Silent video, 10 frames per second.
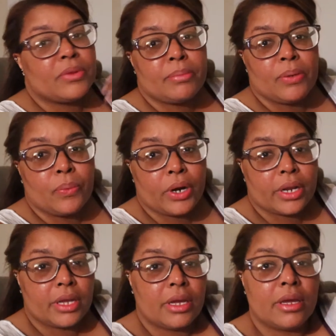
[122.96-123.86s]
with me
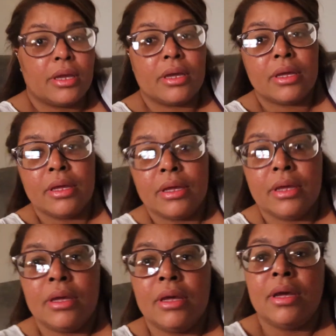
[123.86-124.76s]
working,
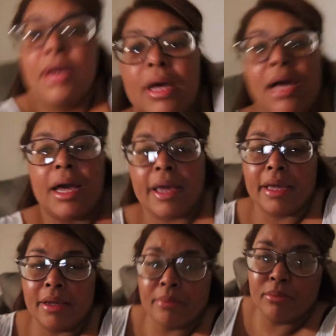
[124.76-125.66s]

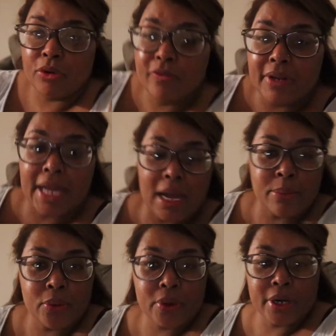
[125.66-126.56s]
I move a lot
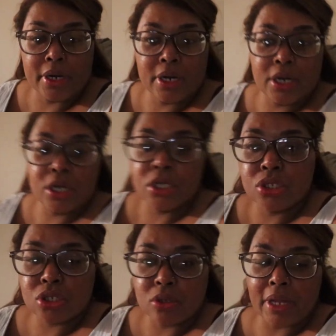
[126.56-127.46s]
more.
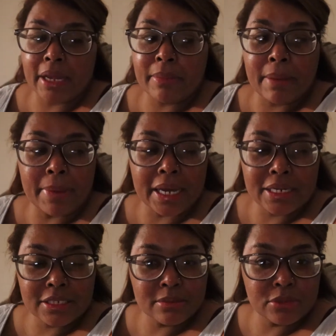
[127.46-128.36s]
So like my
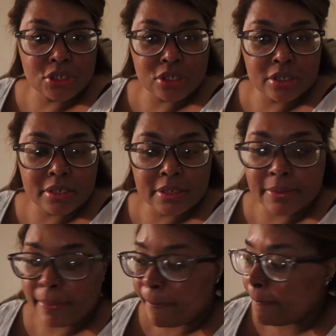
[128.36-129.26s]
body
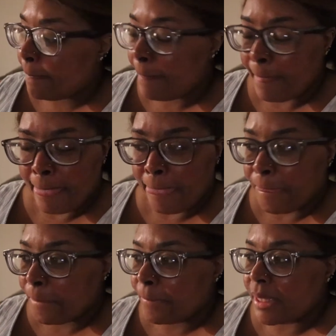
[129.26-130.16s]
temperature
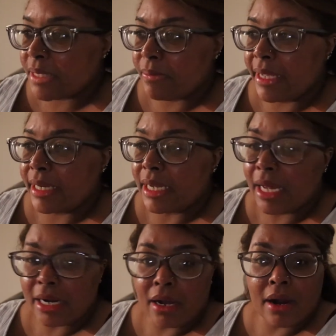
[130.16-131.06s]
is making it
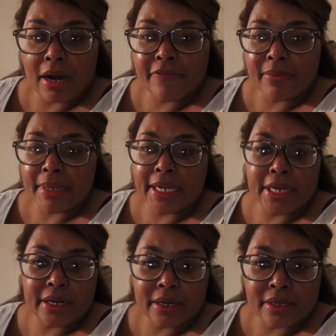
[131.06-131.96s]
kind of hard for my
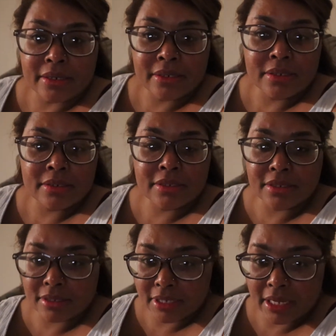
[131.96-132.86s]
hair
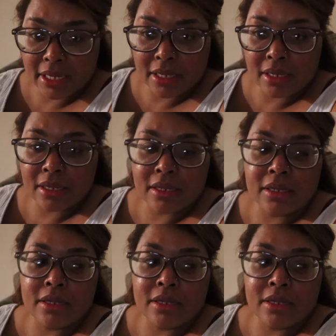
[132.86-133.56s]
to stay